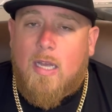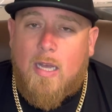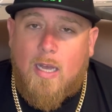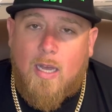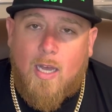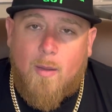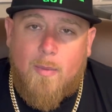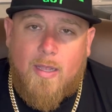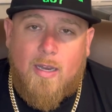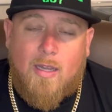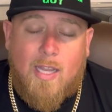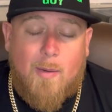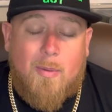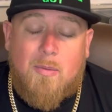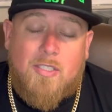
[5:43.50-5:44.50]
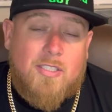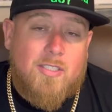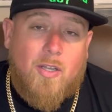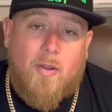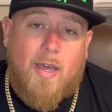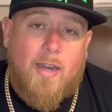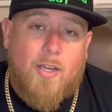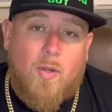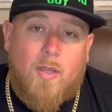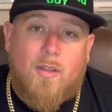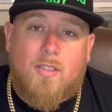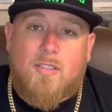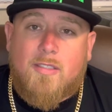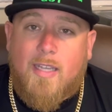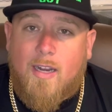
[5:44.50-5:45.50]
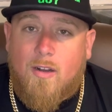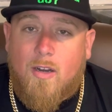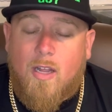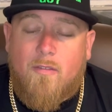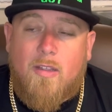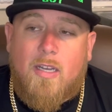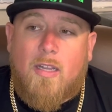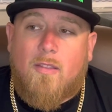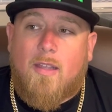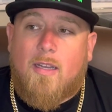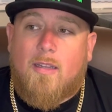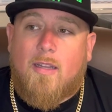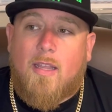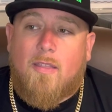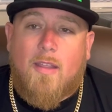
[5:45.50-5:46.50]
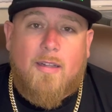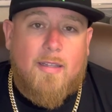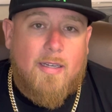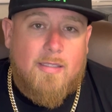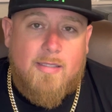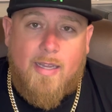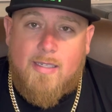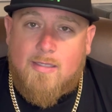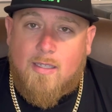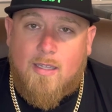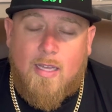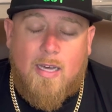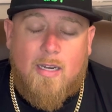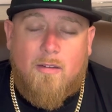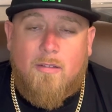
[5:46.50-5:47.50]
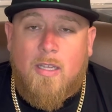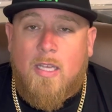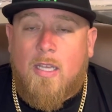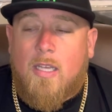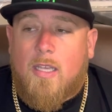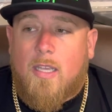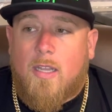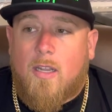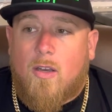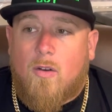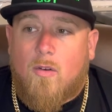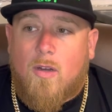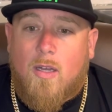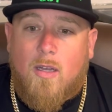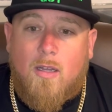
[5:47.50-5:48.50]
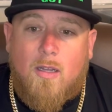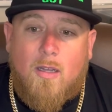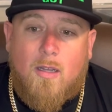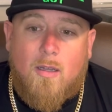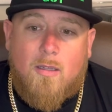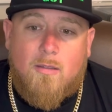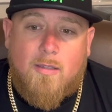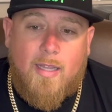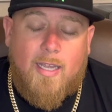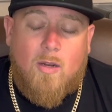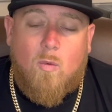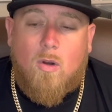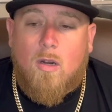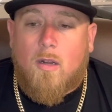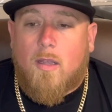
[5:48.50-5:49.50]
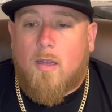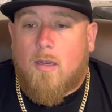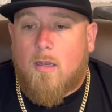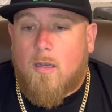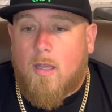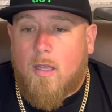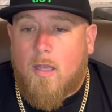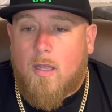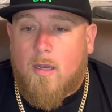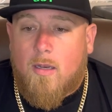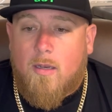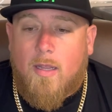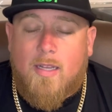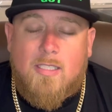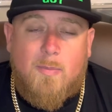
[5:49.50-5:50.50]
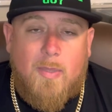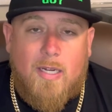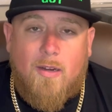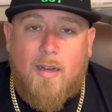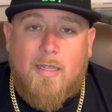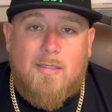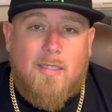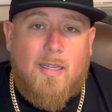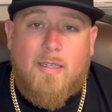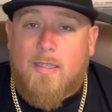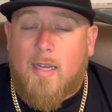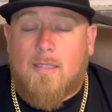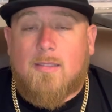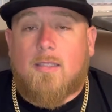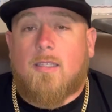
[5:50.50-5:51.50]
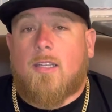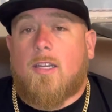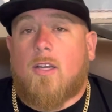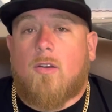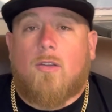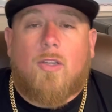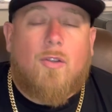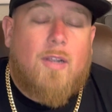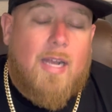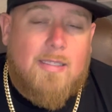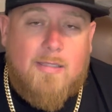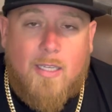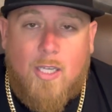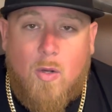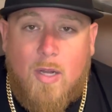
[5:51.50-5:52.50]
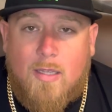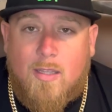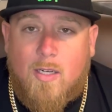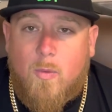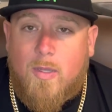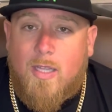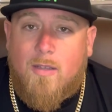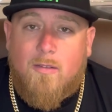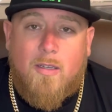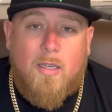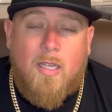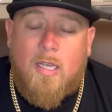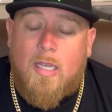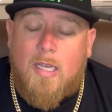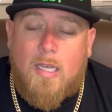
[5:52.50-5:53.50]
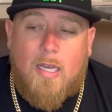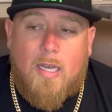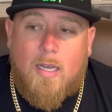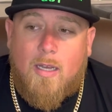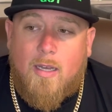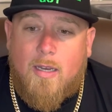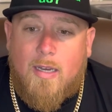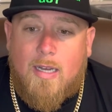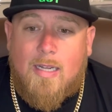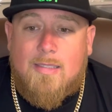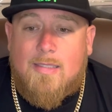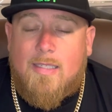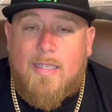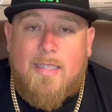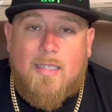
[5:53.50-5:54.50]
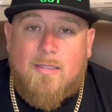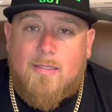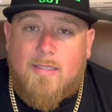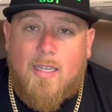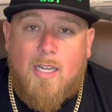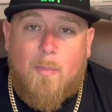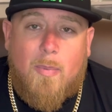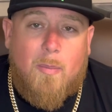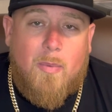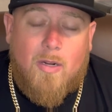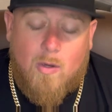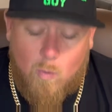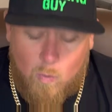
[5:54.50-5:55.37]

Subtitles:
And a lot of people just don't know how to do it. They're scared of it, and they think that it takes a lot of, you know, legwork and experience, and it doesn't. You know, you guys can go out there with even a non-CDL setup and book a